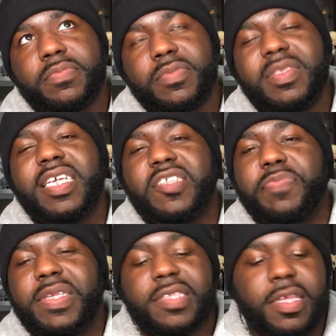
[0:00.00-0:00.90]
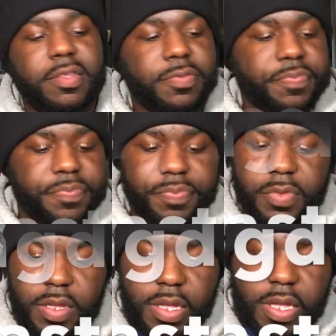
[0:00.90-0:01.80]
I think it's Beast Kingdom
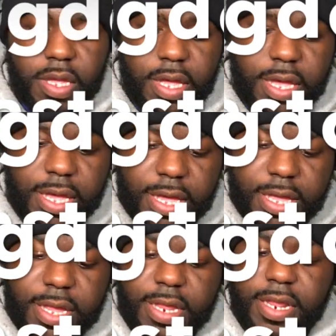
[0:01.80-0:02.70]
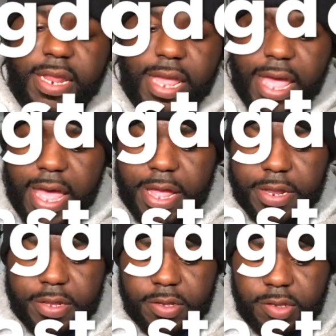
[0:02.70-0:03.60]
and they
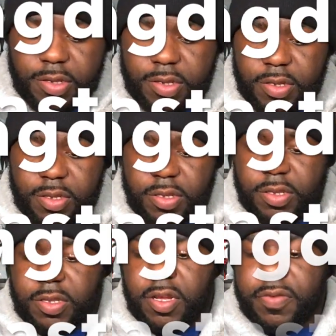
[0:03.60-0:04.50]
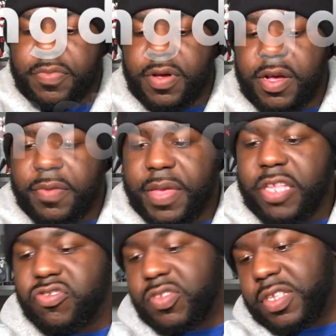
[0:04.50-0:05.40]
had some um,
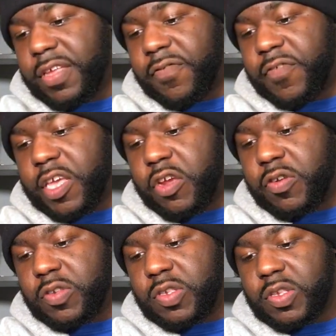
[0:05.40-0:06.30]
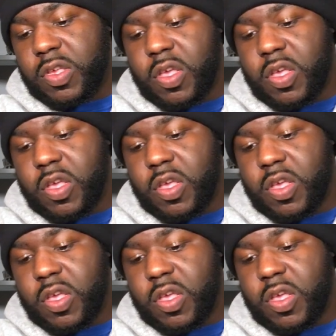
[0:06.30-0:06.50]
interesting figures